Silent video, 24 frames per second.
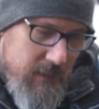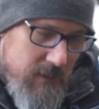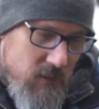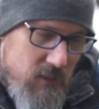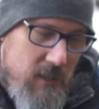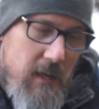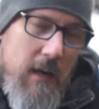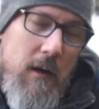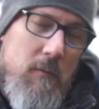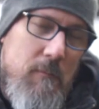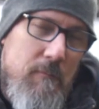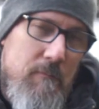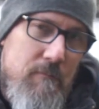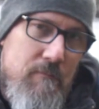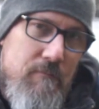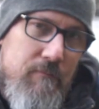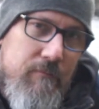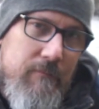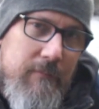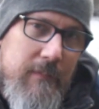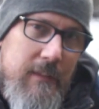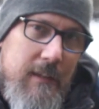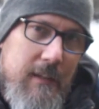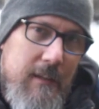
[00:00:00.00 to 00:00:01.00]
So,
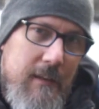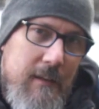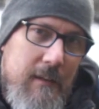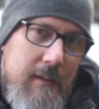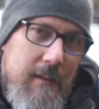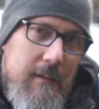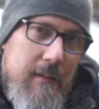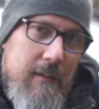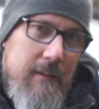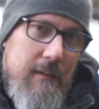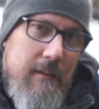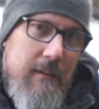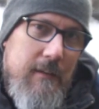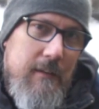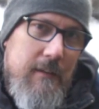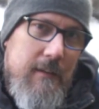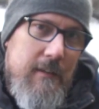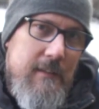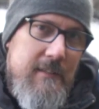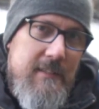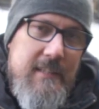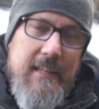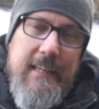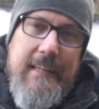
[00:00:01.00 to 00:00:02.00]

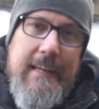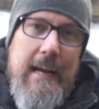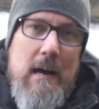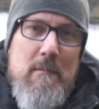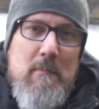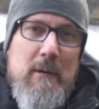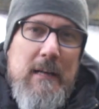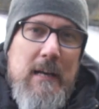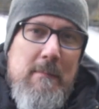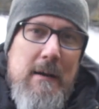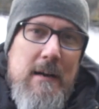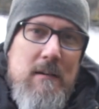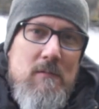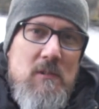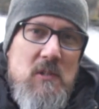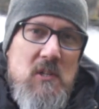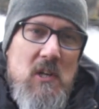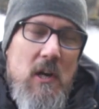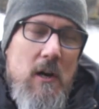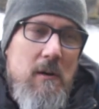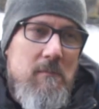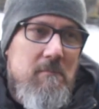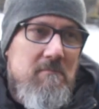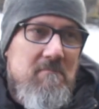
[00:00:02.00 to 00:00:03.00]
did a camera come out on
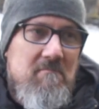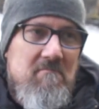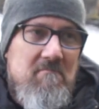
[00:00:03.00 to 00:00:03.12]
top?